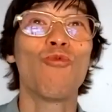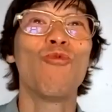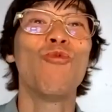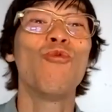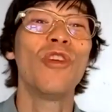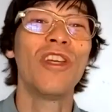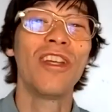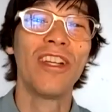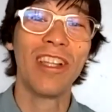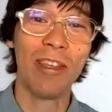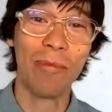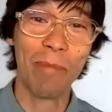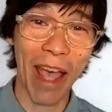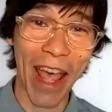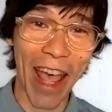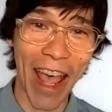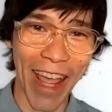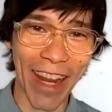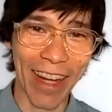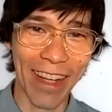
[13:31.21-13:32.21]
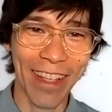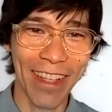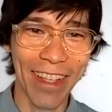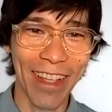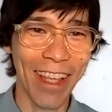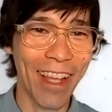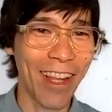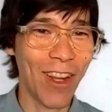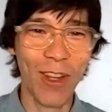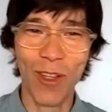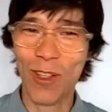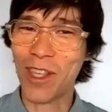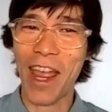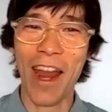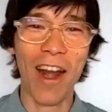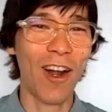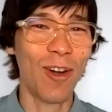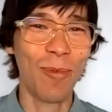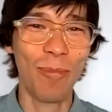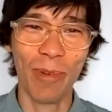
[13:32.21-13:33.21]
really bad. It looked
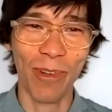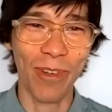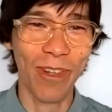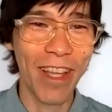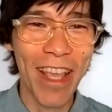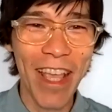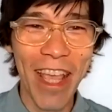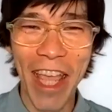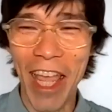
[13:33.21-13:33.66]
terrible.